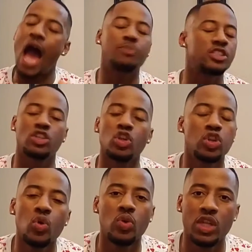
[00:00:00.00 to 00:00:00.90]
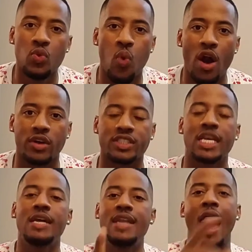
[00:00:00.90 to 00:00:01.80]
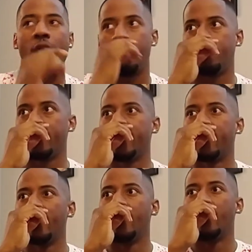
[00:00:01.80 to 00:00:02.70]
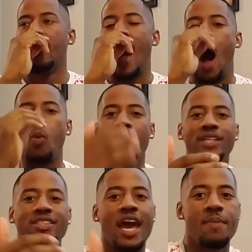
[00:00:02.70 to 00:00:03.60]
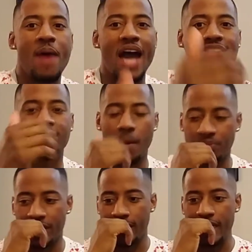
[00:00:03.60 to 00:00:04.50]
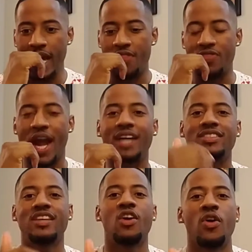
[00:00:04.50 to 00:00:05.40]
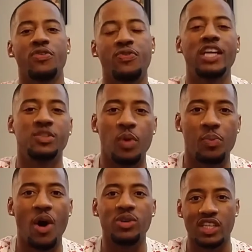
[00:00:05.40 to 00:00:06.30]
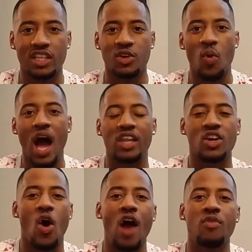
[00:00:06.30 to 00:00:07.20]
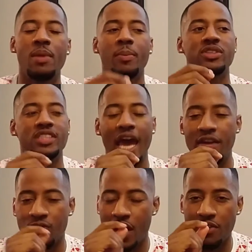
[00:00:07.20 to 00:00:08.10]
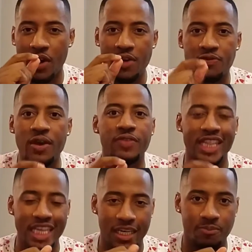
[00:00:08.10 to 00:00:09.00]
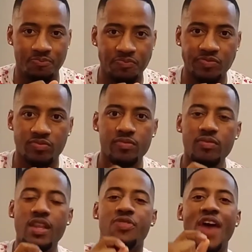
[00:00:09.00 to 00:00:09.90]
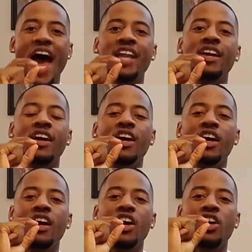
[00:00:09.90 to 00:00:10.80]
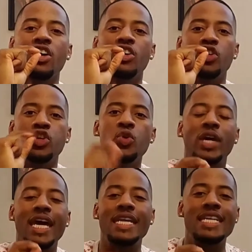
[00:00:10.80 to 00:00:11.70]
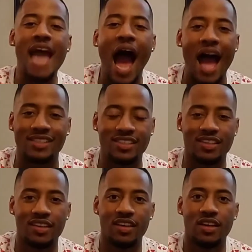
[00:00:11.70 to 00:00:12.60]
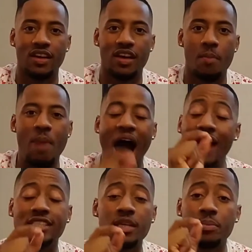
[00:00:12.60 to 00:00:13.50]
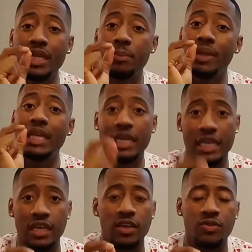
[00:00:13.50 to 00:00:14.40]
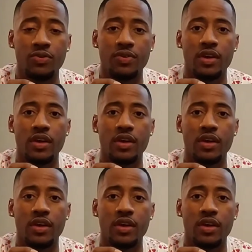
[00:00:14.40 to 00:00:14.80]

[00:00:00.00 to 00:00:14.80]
absolutely works. Now, I want to take back something that I said on a Facebook post a little while ago. I remember saying very, very vividly that you cannot possibly believe